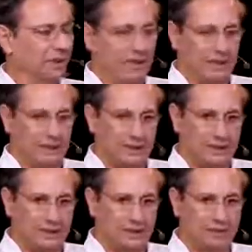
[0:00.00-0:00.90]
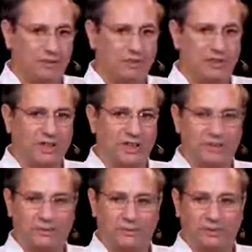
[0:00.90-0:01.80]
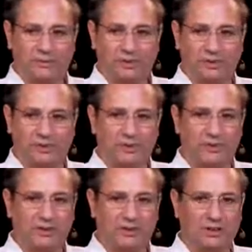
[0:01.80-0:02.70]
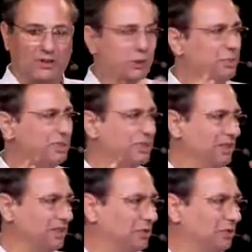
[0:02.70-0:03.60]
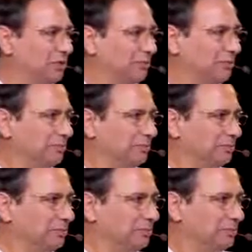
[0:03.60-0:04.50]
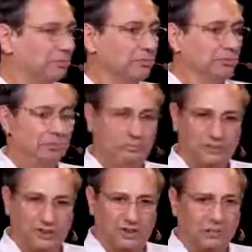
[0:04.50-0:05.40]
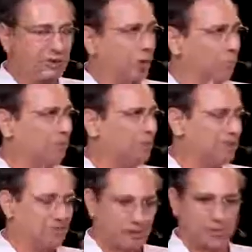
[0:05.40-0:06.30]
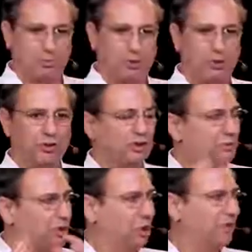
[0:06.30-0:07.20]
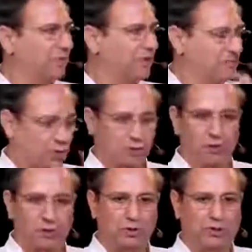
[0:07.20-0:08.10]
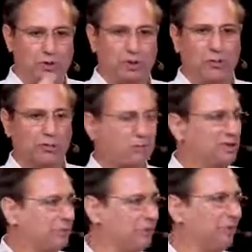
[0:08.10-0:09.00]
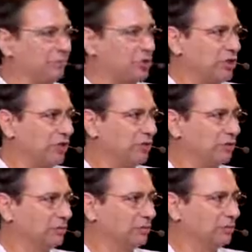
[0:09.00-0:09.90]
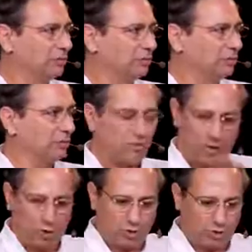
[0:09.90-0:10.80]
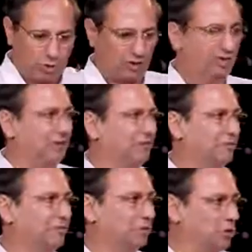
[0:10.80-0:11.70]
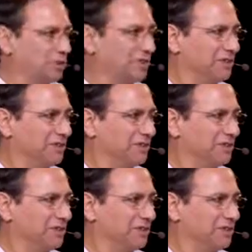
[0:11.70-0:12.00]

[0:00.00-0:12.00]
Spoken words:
And if you take, for example, an OpenCL code, it can be optimized for CPU, it can be optimized for GPU, it can be optimized for FPGA. They look totally different codes.